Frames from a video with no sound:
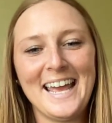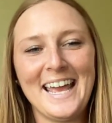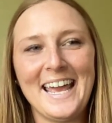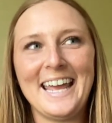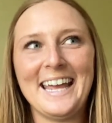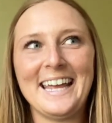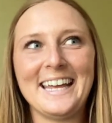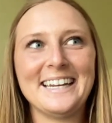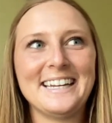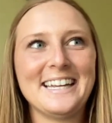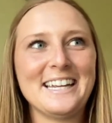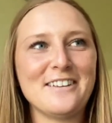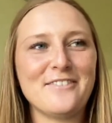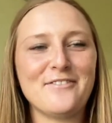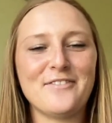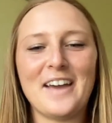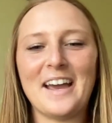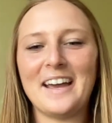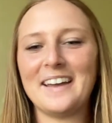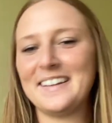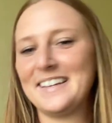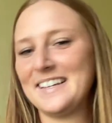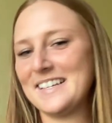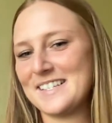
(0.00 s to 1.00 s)
And Hidden
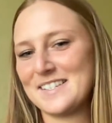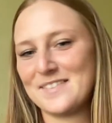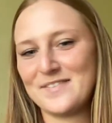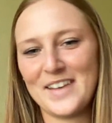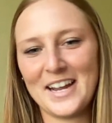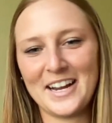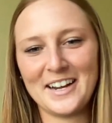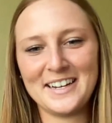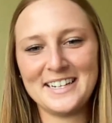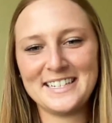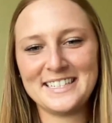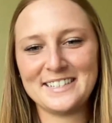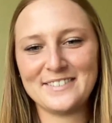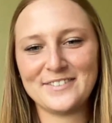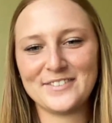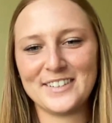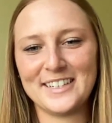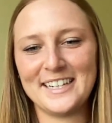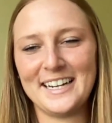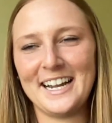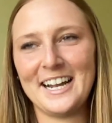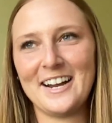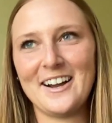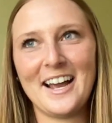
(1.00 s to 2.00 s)
Valley is very
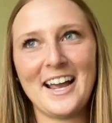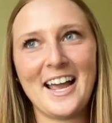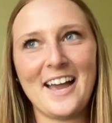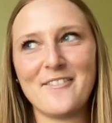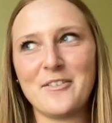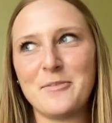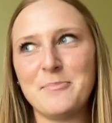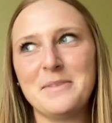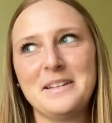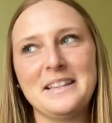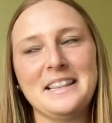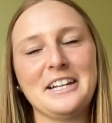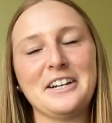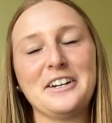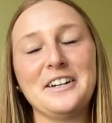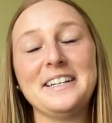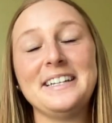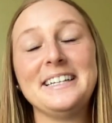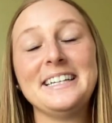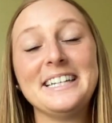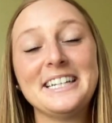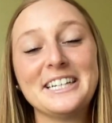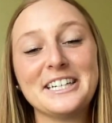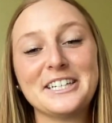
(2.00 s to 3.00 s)
different now. I haven't been there in
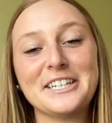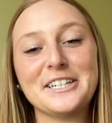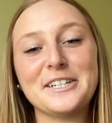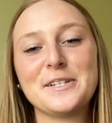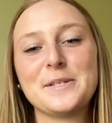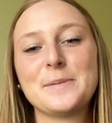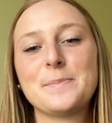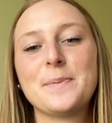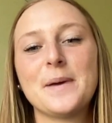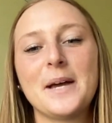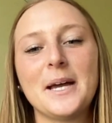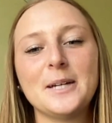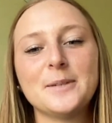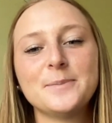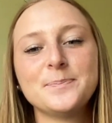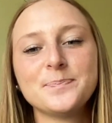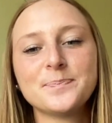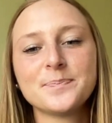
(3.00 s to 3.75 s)
years, but